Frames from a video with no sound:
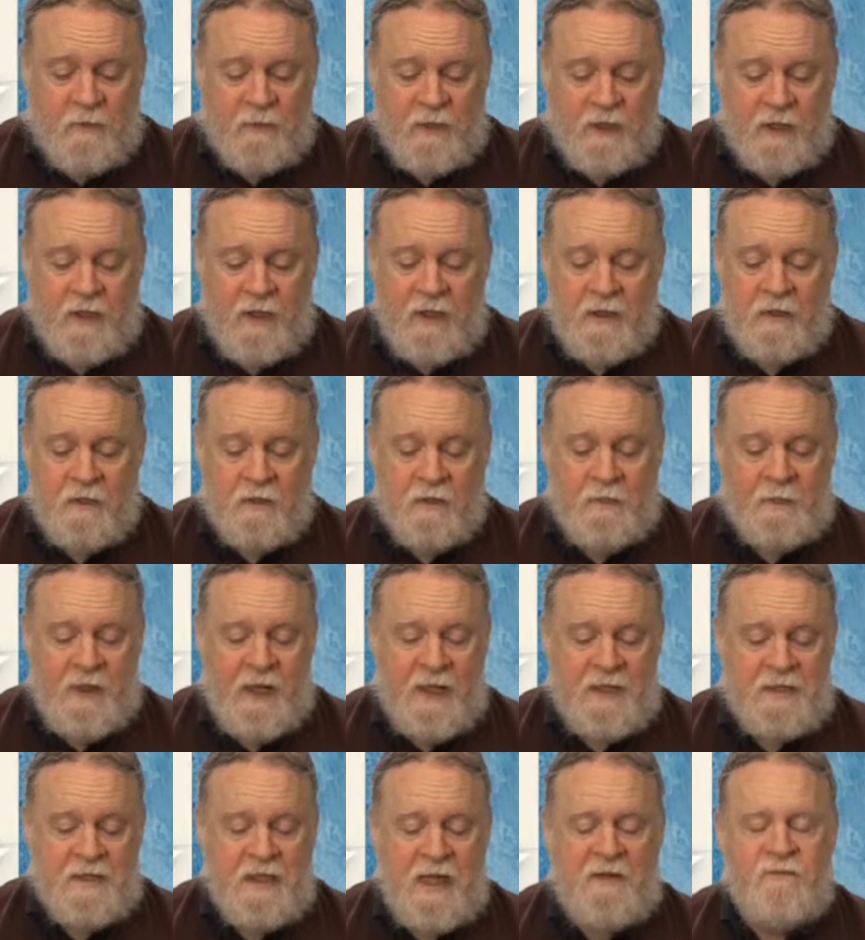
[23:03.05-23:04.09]
political
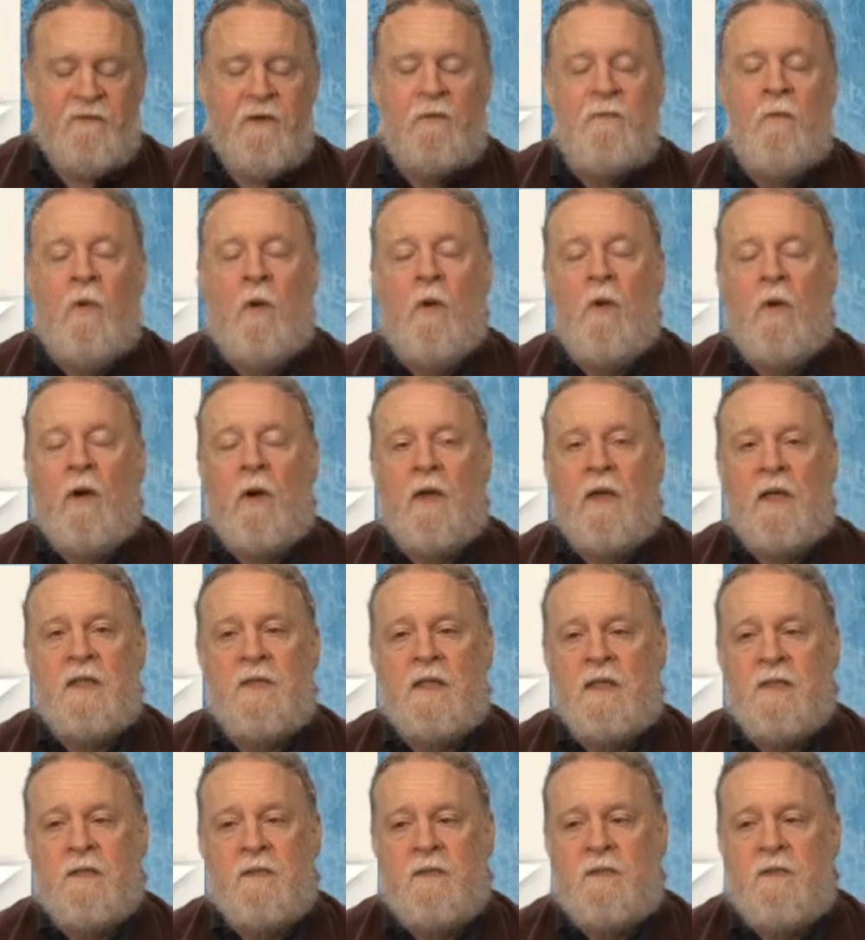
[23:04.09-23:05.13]
debates even more,
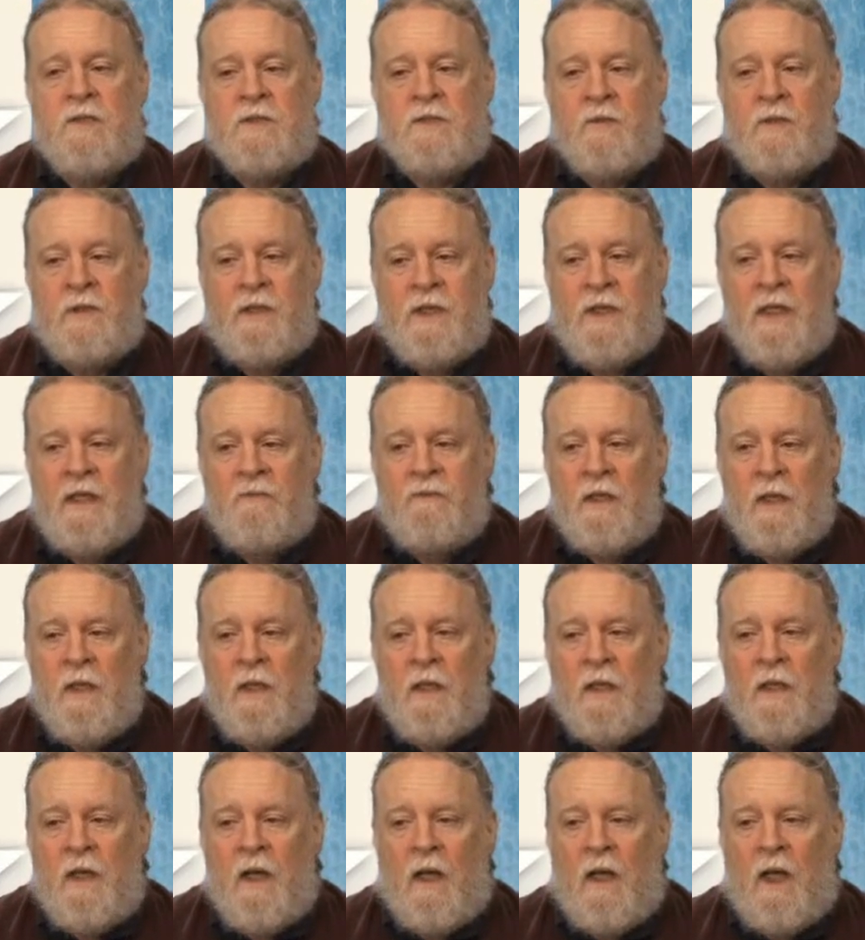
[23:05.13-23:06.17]
because it would leave
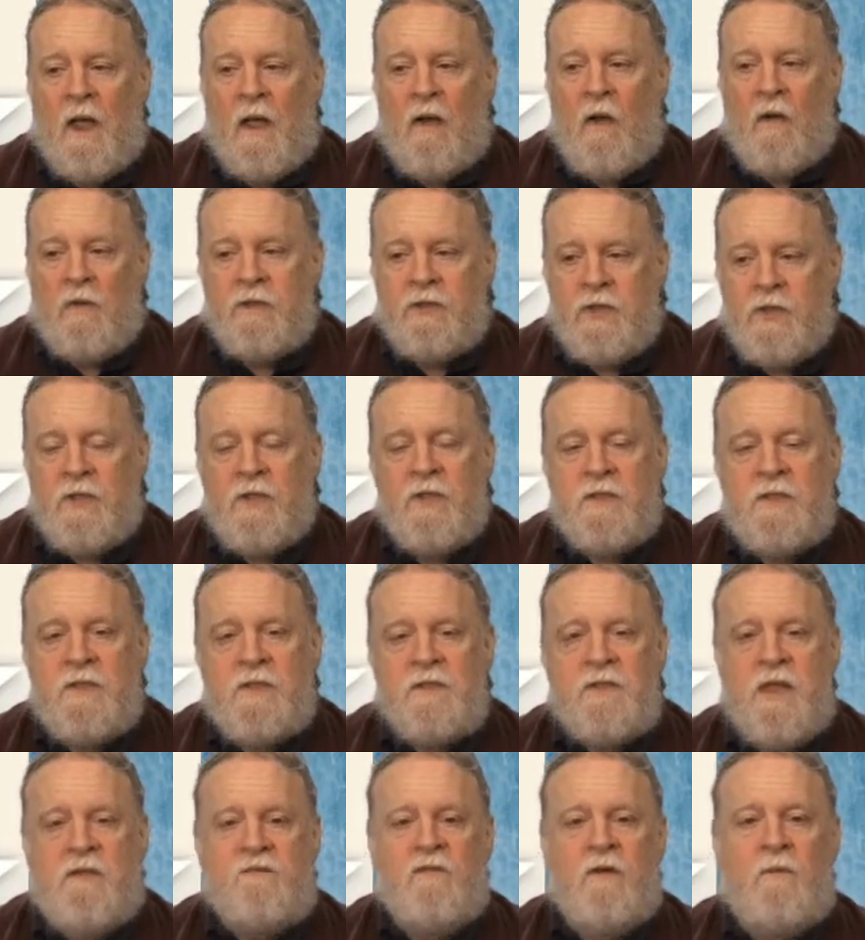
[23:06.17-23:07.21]

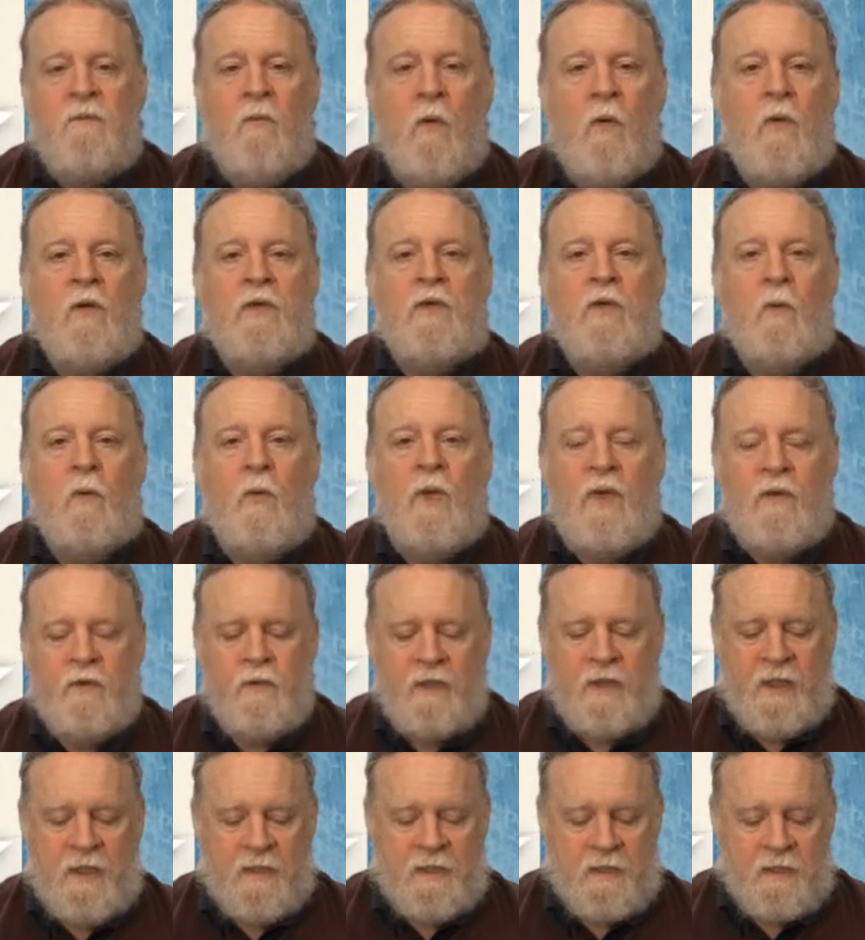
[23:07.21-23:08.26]
alternatives even more in the
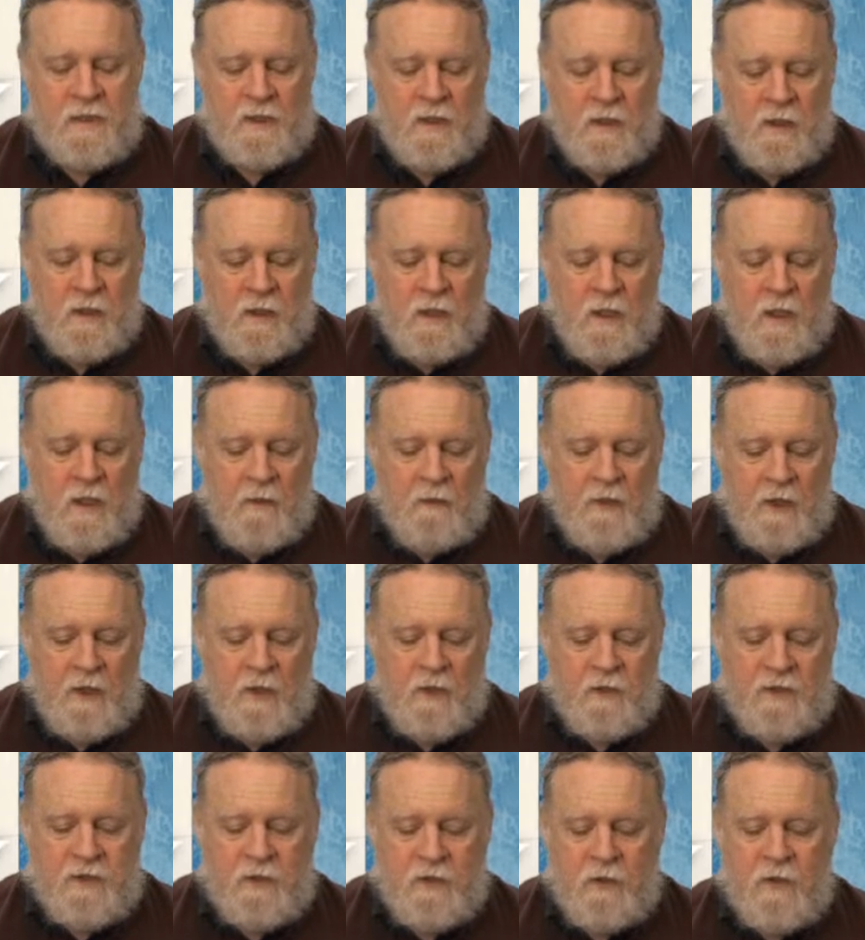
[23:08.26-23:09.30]
wilderness,
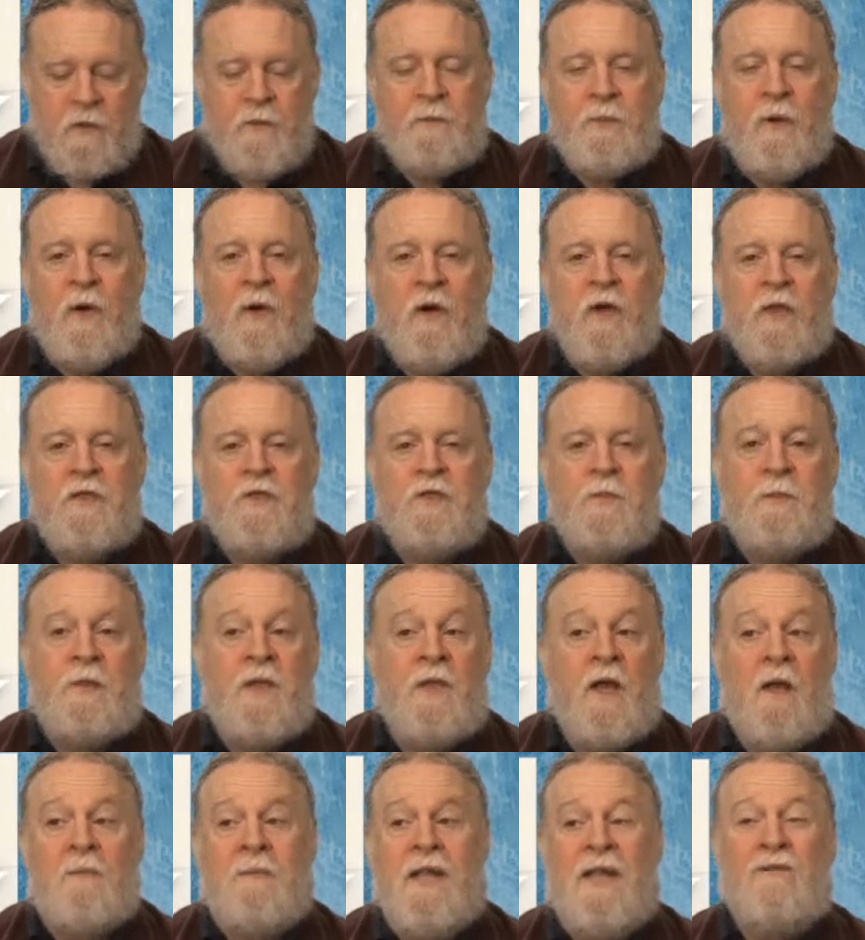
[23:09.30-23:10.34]
because third parties have
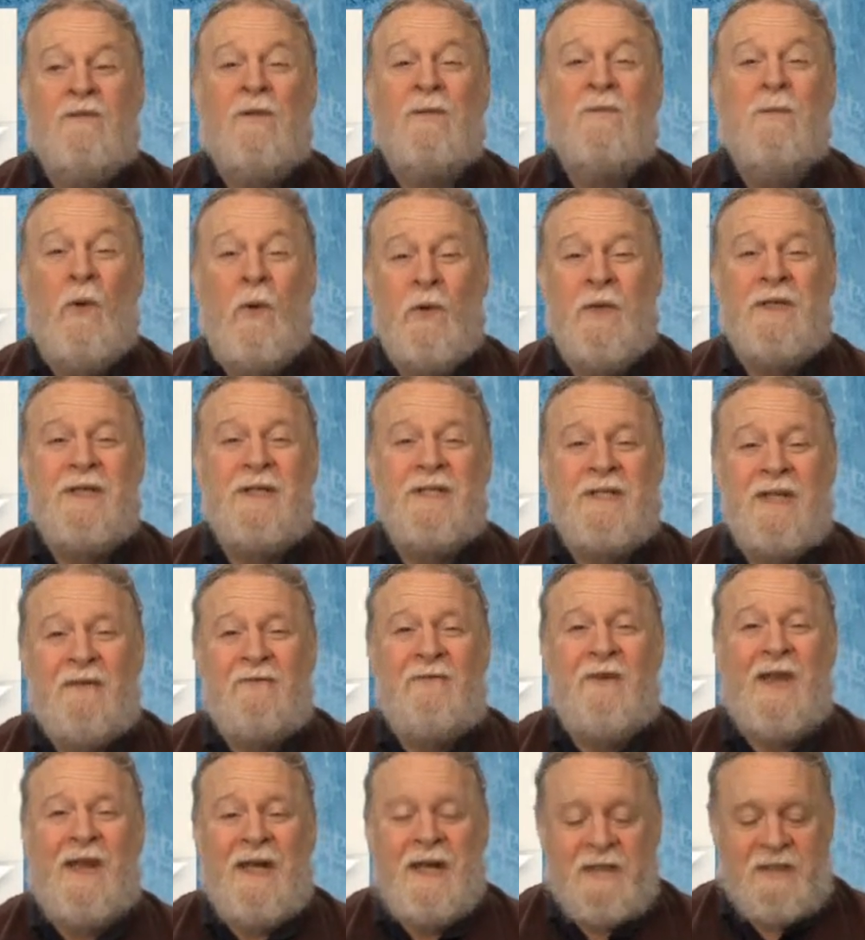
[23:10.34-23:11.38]
become even more
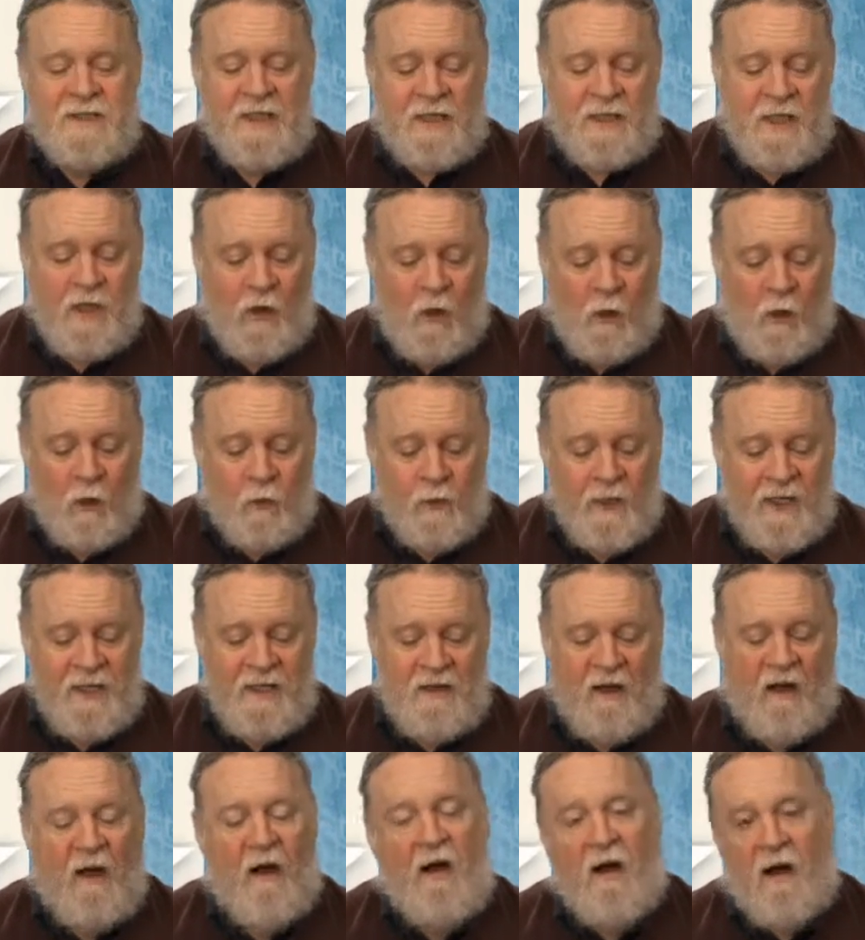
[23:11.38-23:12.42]
disadvantaged than they already
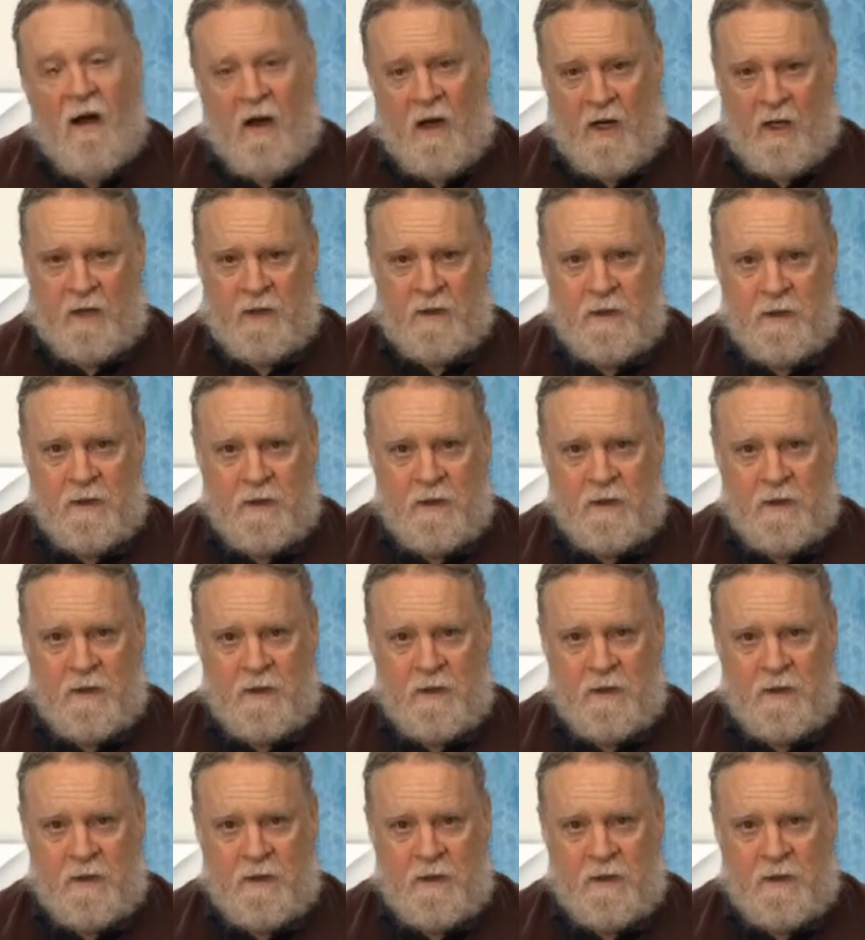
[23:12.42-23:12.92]
are.